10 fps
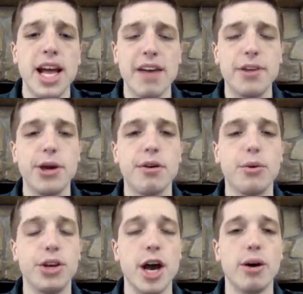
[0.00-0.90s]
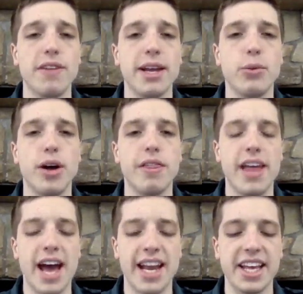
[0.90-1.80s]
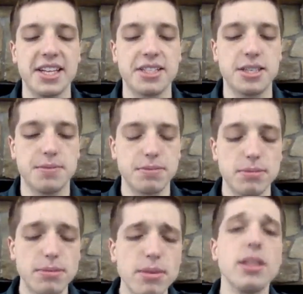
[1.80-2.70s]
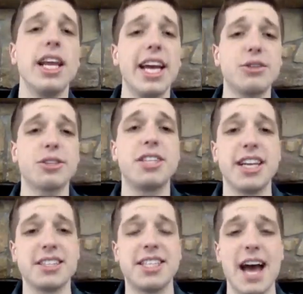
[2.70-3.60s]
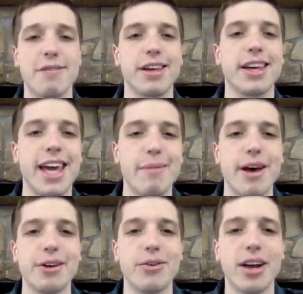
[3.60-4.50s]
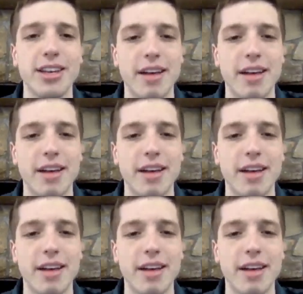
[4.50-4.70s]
If you know of anyone that is interested in staffing at Camp Mountain Run,